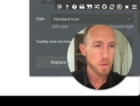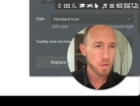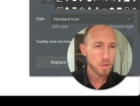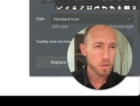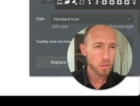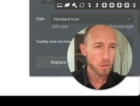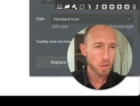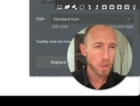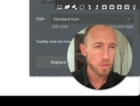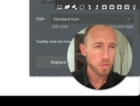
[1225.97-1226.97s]
So we're
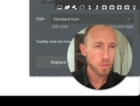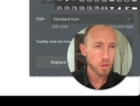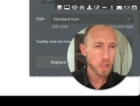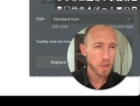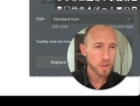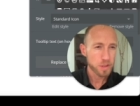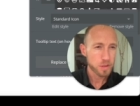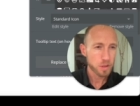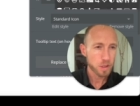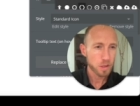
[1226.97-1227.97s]
looking for kind of a
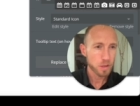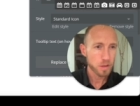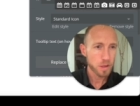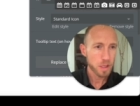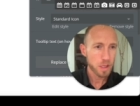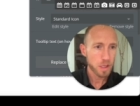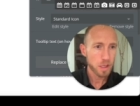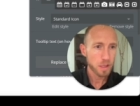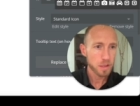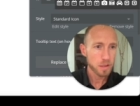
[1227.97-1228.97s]
circular thing.